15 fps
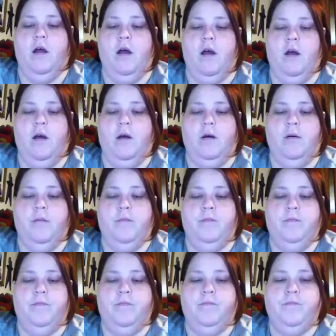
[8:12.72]

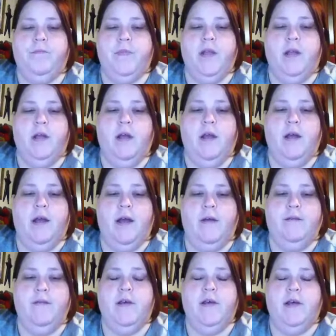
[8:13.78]
And
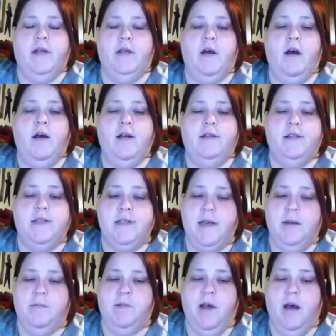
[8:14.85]
then not at the
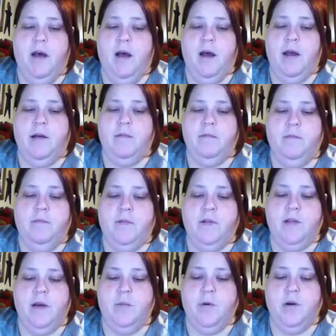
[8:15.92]
same time
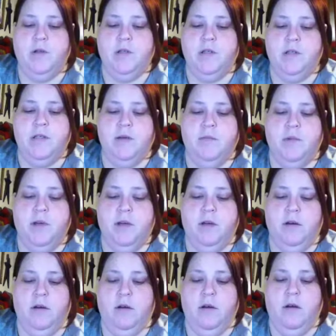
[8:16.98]
that person sent
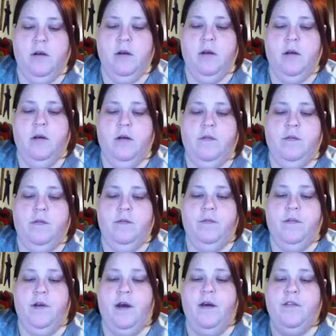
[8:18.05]
me
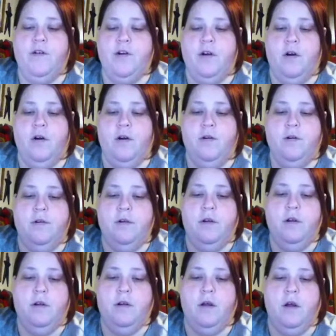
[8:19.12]
the other yarn,
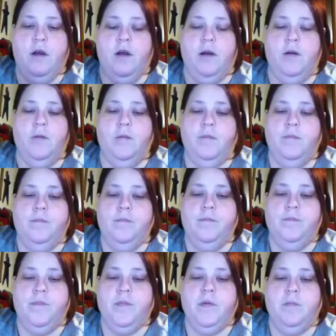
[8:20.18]

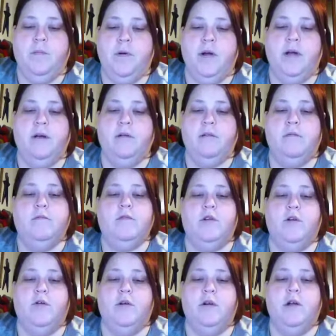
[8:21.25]
but, you
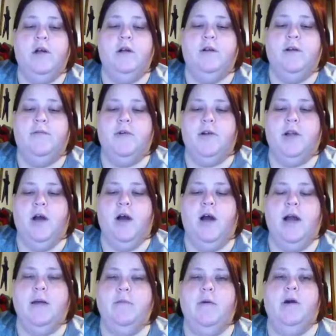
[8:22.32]
know, at a different
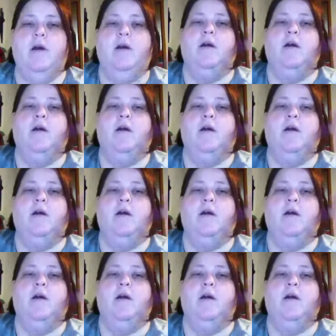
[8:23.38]
time,